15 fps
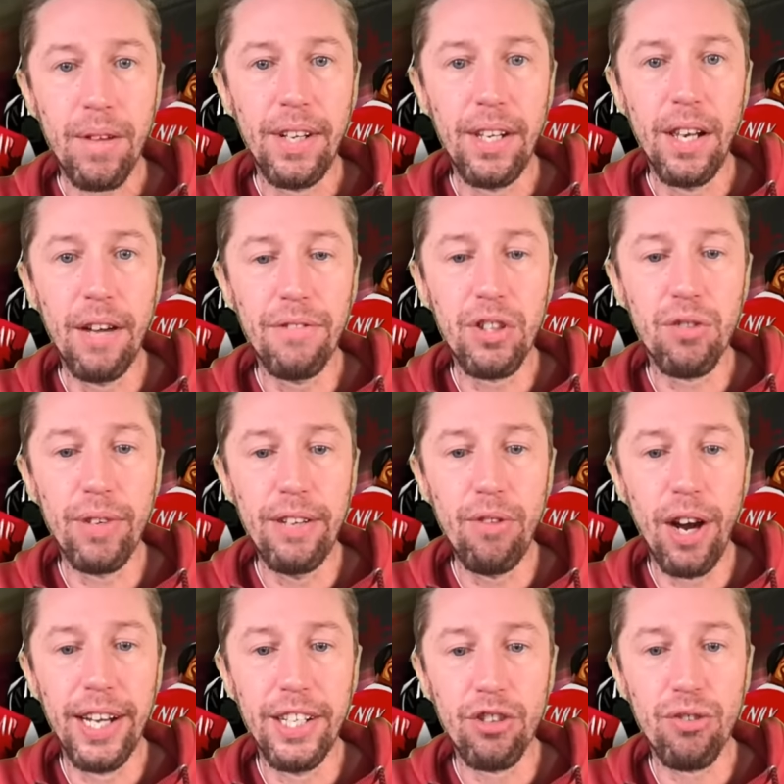They love to
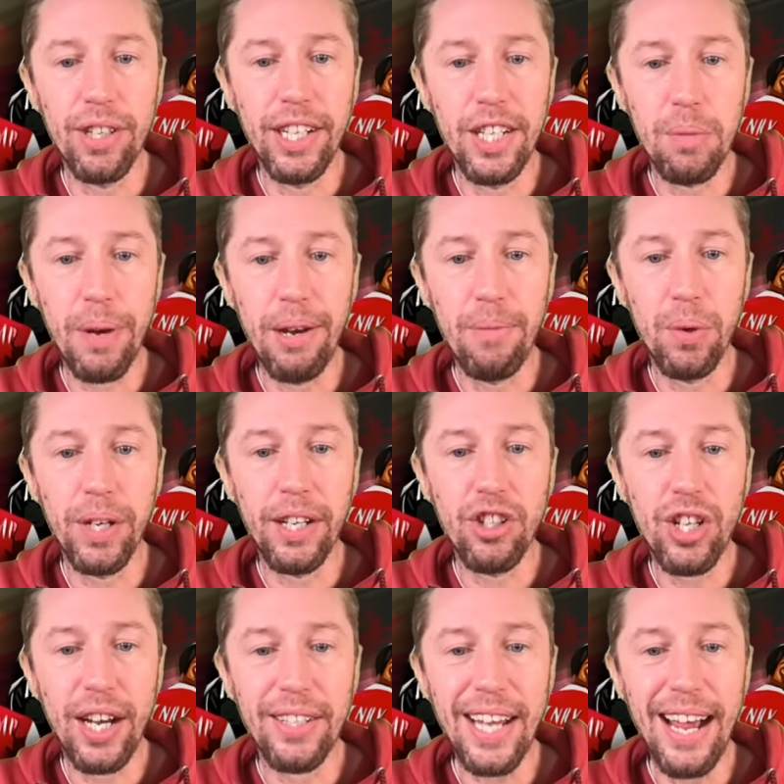rewrite history, these people. They're
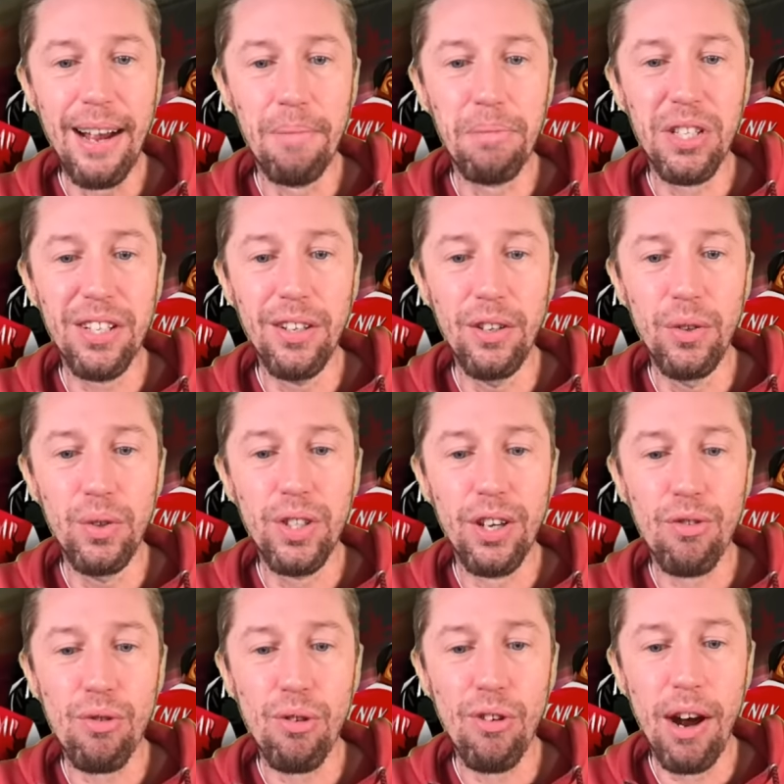just absolute
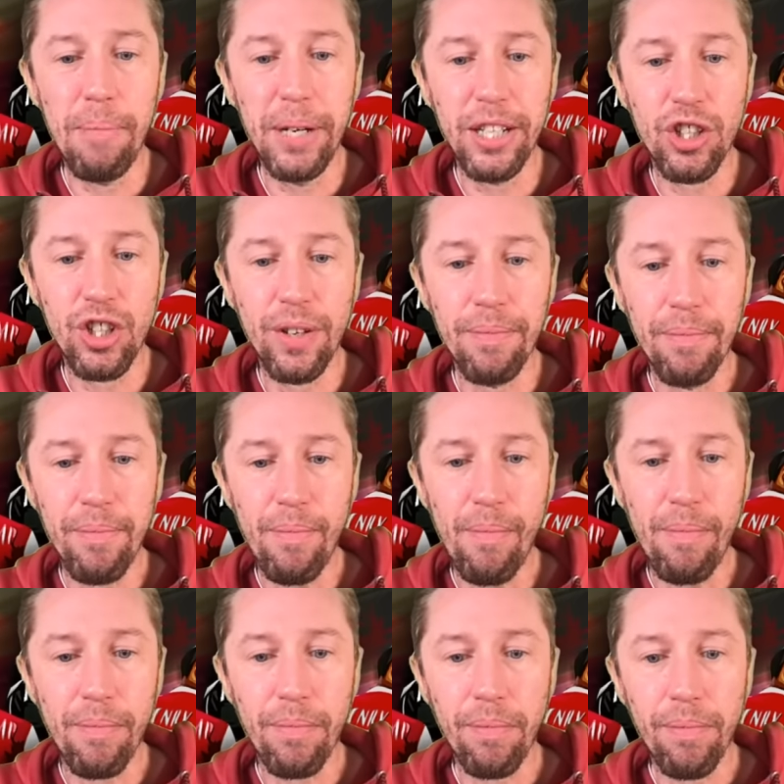rubbish.
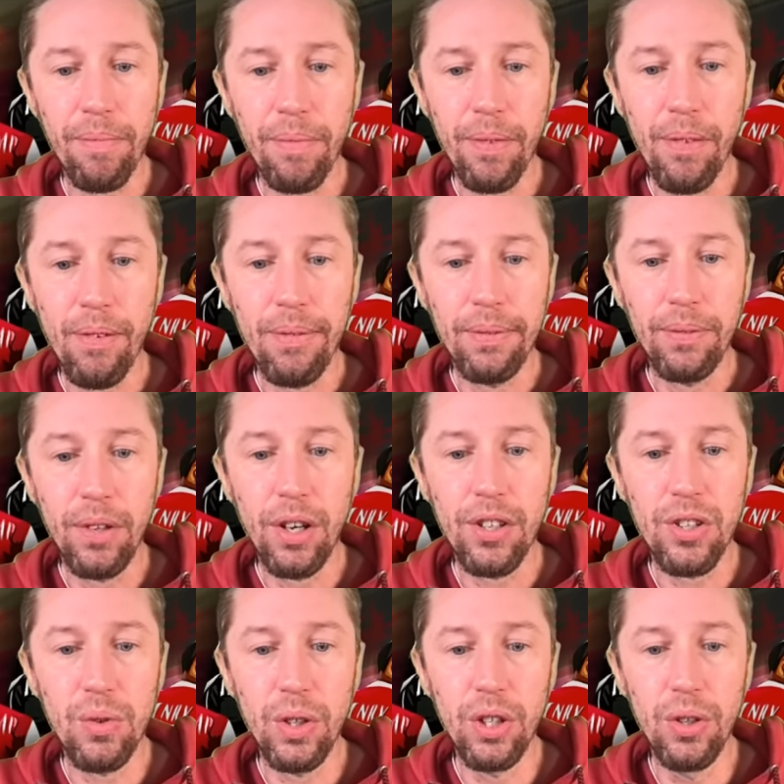
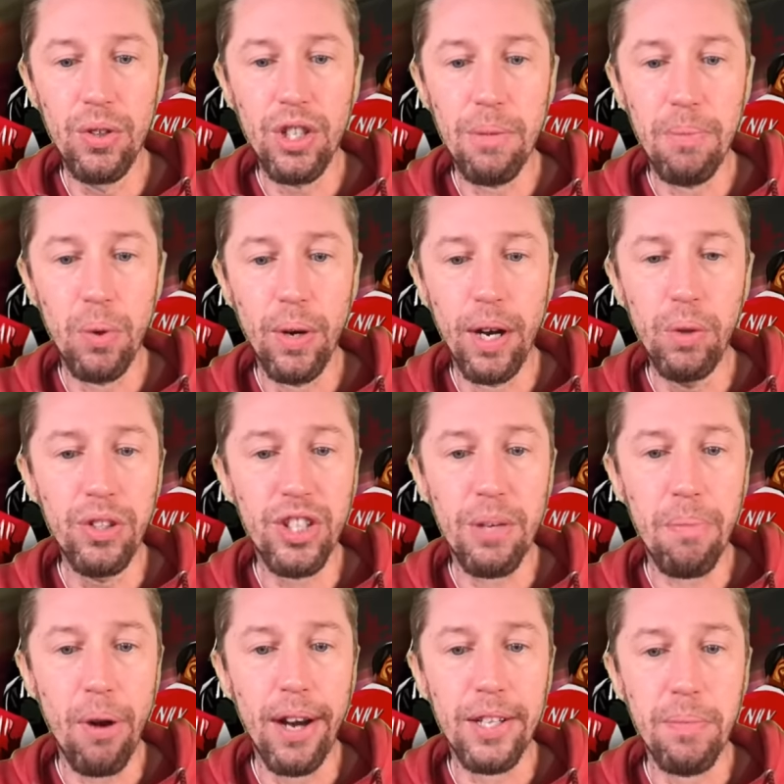Arsenal will lose to Porto. It wouldn't
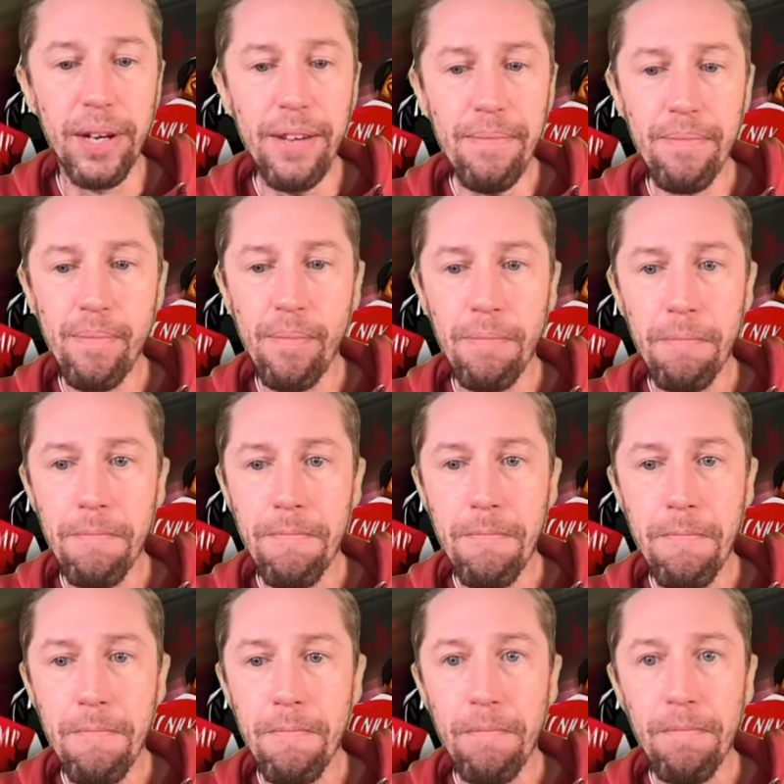surprise me.
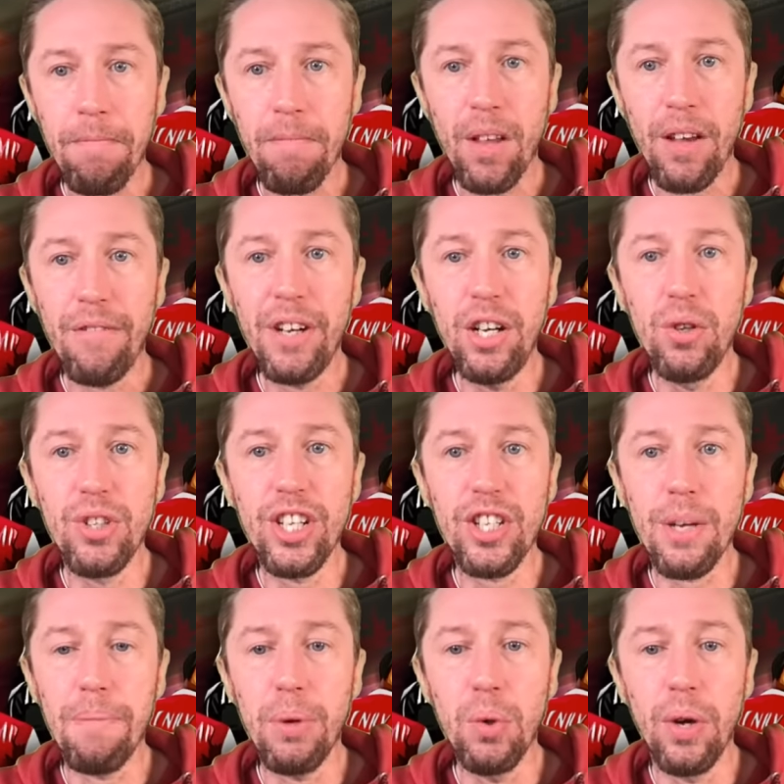If he loses
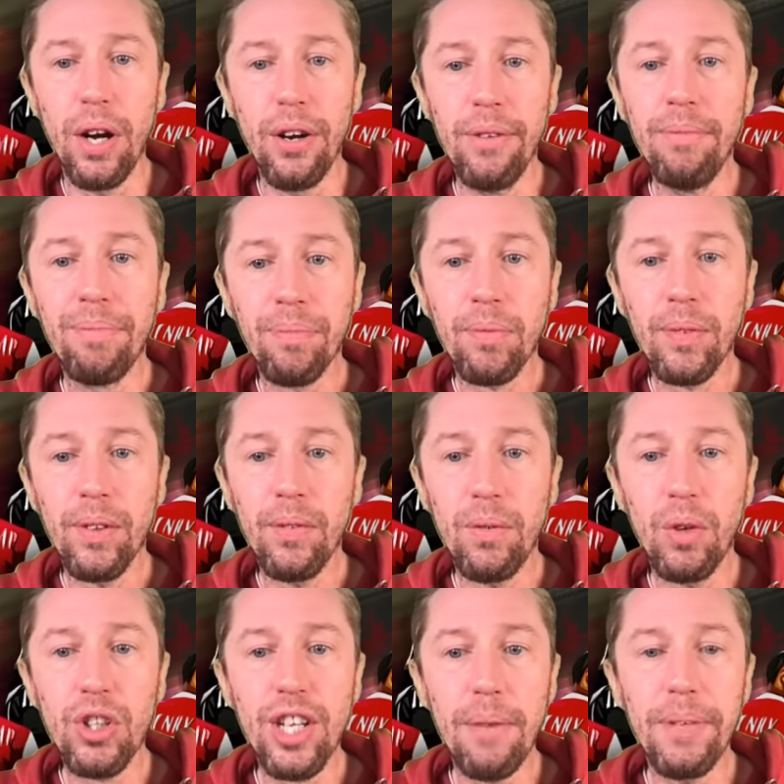to Porto,
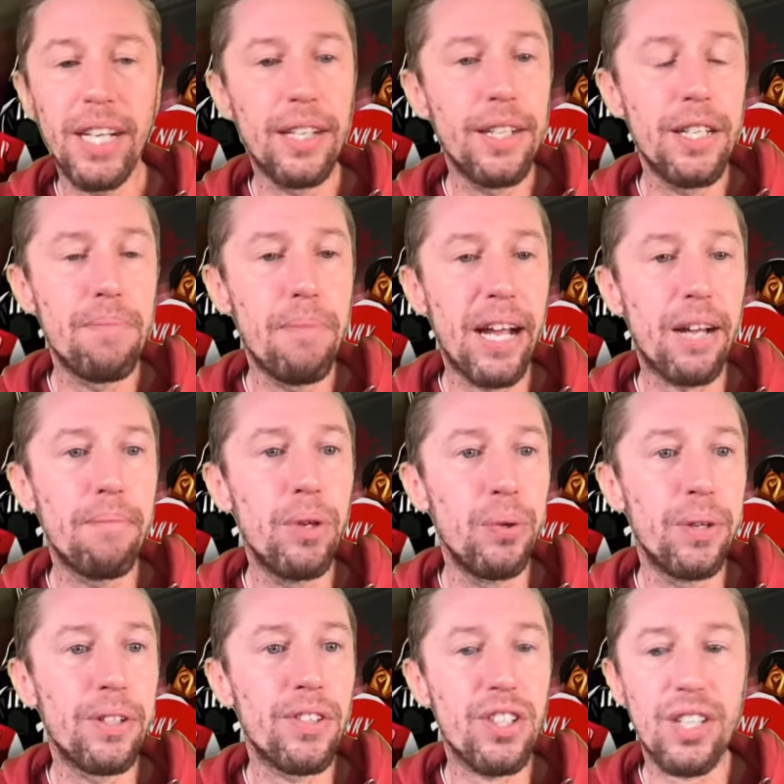watch how many of these mega
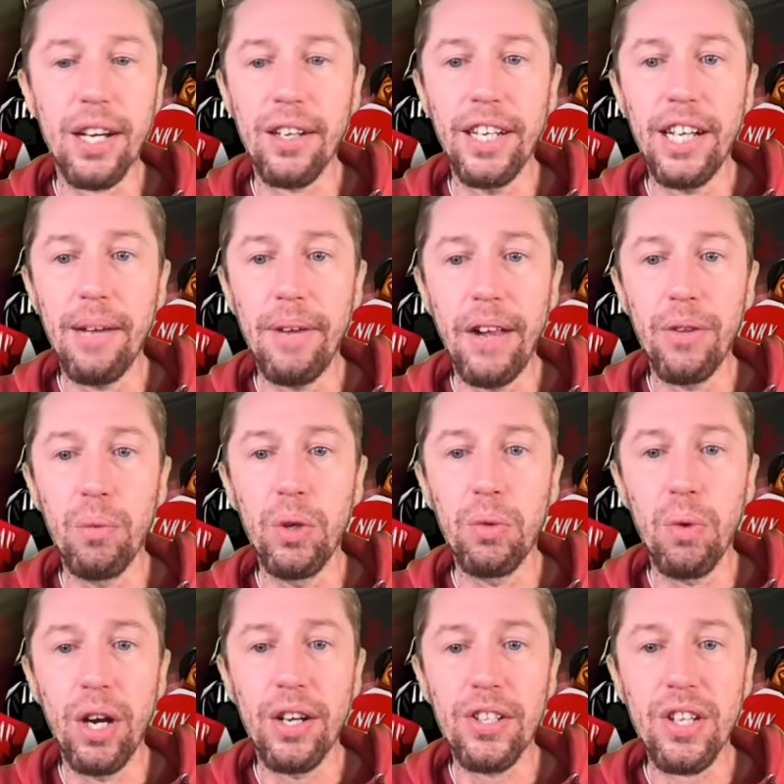mutants suddenly come out the
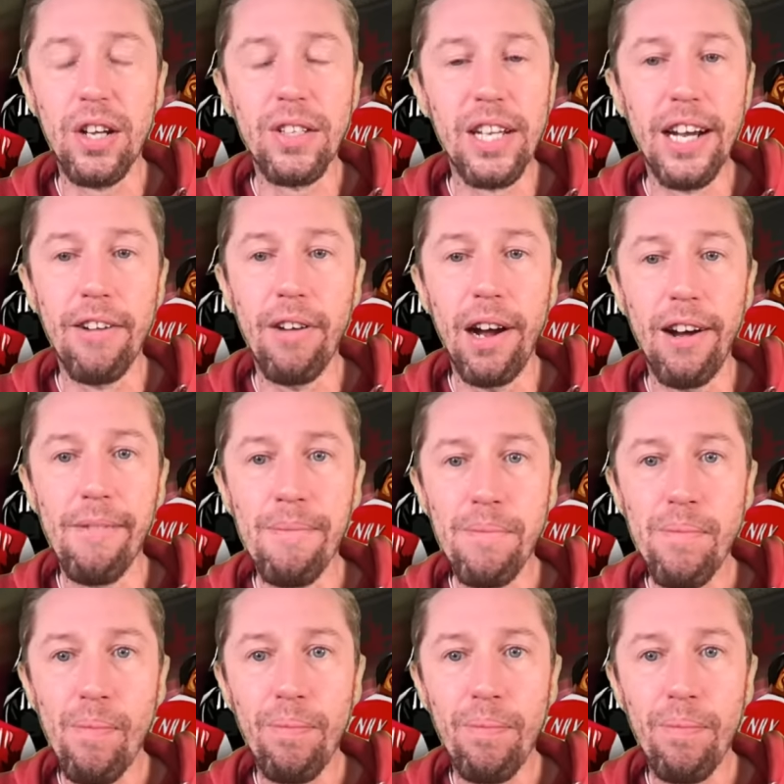woodwork as Arteta out.